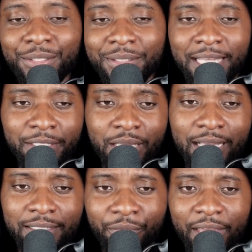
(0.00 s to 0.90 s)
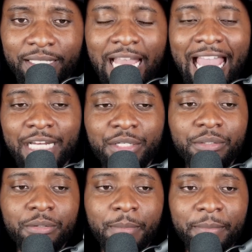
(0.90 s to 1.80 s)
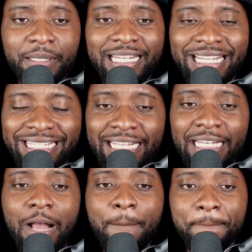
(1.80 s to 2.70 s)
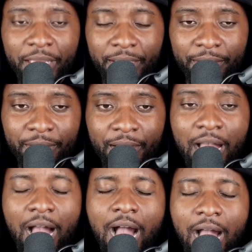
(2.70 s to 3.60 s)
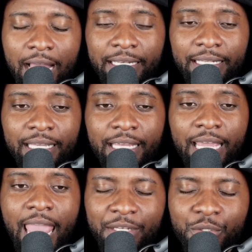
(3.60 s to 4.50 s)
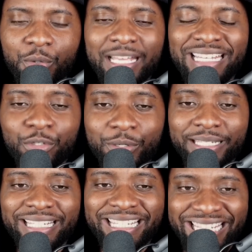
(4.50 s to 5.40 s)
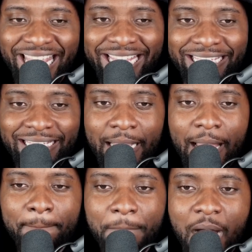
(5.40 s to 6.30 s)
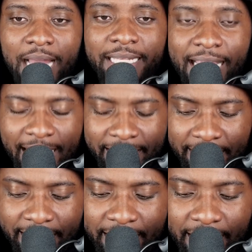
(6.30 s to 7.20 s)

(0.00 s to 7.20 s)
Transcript: as soon as I saw his face, I actually remembered that he did appear on Andrew and Tristan Tate's podcast.